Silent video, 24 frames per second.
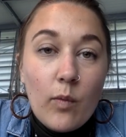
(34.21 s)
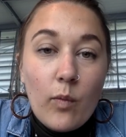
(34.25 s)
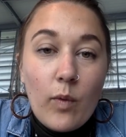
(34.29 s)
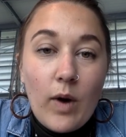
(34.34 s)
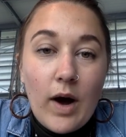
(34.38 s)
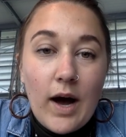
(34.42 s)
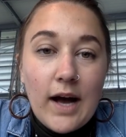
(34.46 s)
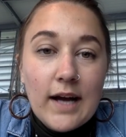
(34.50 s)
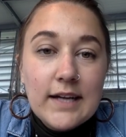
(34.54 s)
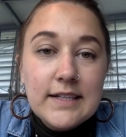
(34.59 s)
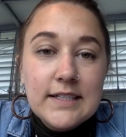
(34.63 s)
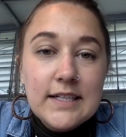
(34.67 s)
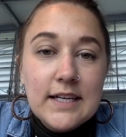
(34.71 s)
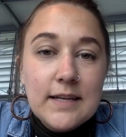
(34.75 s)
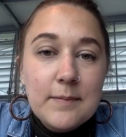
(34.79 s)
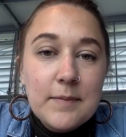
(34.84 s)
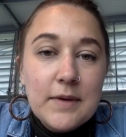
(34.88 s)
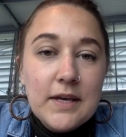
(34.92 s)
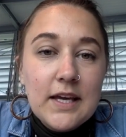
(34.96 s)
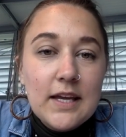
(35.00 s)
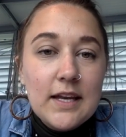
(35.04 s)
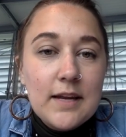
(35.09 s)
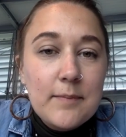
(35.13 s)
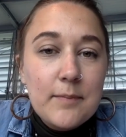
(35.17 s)
Why did it
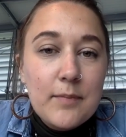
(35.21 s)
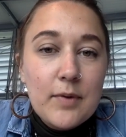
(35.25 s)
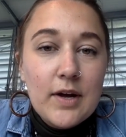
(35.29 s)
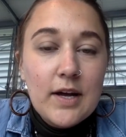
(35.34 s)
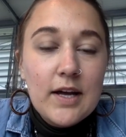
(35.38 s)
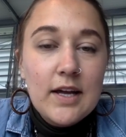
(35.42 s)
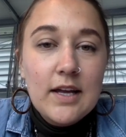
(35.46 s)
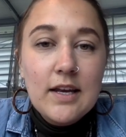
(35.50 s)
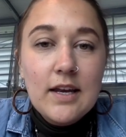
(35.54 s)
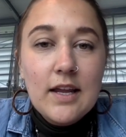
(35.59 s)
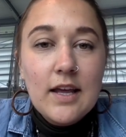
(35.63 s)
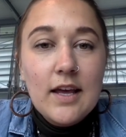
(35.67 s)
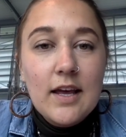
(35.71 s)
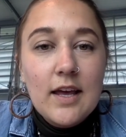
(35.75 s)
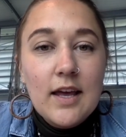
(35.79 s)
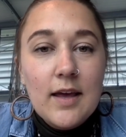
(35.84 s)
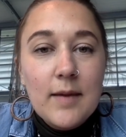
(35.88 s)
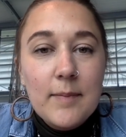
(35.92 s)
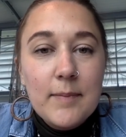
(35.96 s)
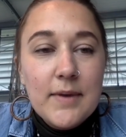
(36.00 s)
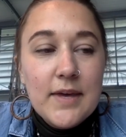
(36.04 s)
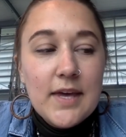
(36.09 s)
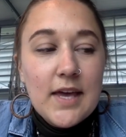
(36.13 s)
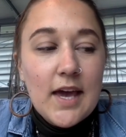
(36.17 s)
begin in Britain?
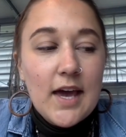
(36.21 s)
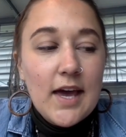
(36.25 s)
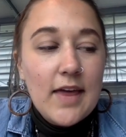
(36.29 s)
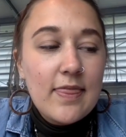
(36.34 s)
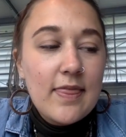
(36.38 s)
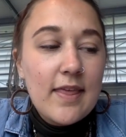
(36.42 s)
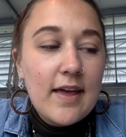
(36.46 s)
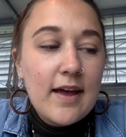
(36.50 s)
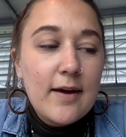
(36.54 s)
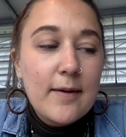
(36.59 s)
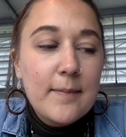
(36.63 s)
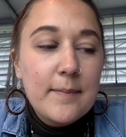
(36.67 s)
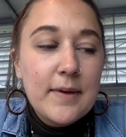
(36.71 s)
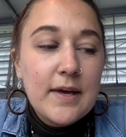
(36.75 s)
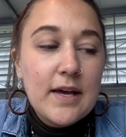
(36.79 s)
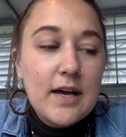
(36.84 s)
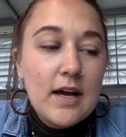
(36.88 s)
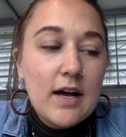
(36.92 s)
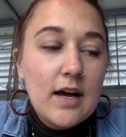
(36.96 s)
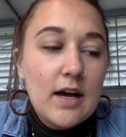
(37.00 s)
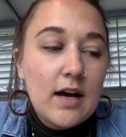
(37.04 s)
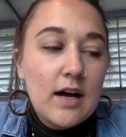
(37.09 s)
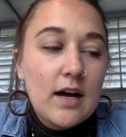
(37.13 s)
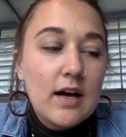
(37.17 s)
It began there
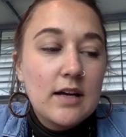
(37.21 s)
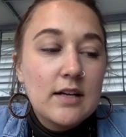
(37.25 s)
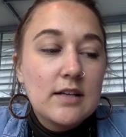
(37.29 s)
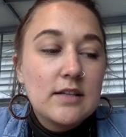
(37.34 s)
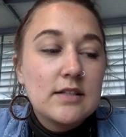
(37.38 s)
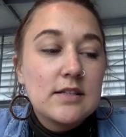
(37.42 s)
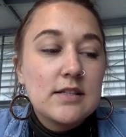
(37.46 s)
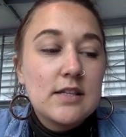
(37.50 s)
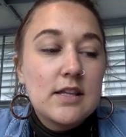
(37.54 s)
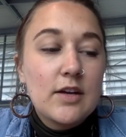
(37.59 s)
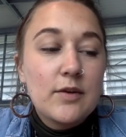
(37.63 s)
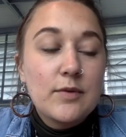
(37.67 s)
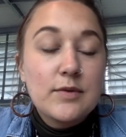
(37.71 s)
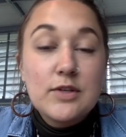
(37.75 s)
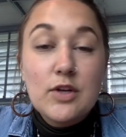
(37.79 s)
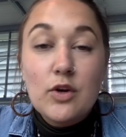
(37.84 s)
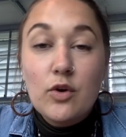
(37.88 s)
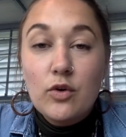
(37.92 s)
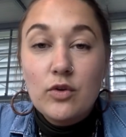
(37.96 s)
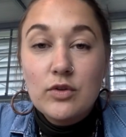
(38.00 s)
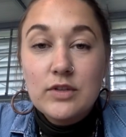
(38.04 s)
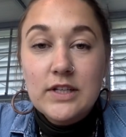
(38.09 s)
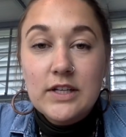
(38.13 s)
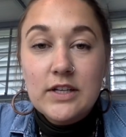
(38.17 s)
because there was
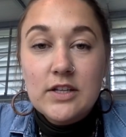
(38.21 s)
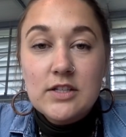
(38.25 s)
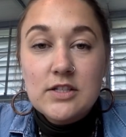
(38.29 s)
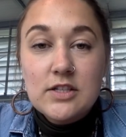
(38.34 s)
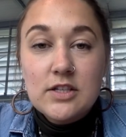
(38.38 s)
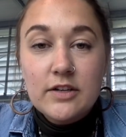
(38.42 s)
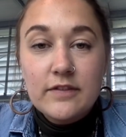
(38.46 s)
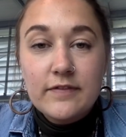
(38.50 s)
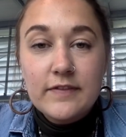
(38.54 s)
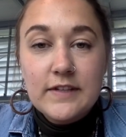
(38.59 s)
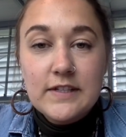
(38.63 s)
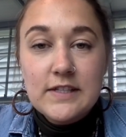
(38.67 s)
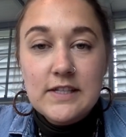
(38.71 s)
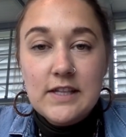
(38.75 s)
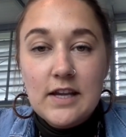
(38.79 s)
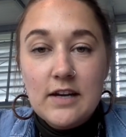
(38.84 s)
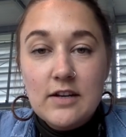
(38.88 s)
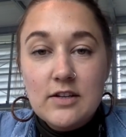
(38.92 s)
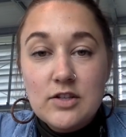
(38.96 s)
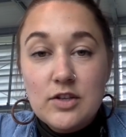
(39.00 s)
coal near the surface there,